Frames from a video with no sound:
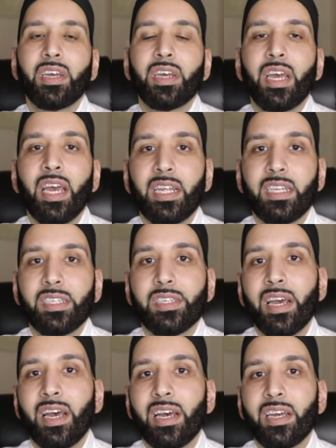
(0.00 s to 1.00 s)
And
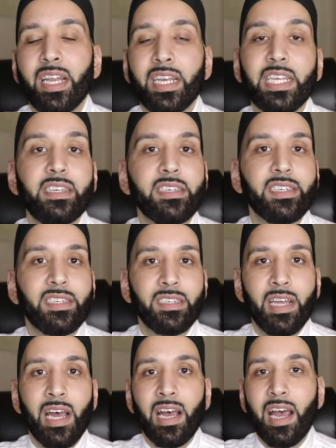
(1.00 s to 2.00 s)
he is
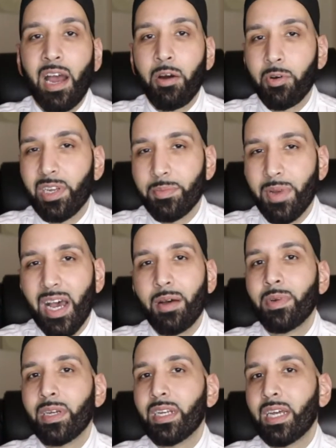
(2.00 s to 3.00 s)
our
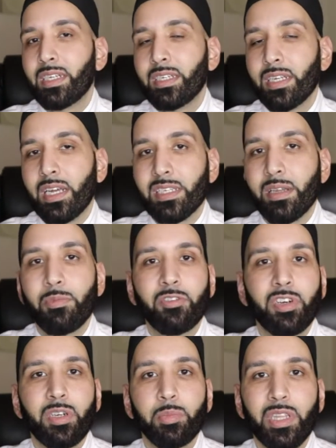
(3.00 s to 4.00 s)
imam and
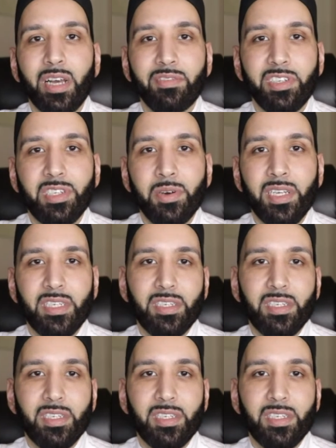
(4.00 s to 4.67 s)
someone very beloved to us.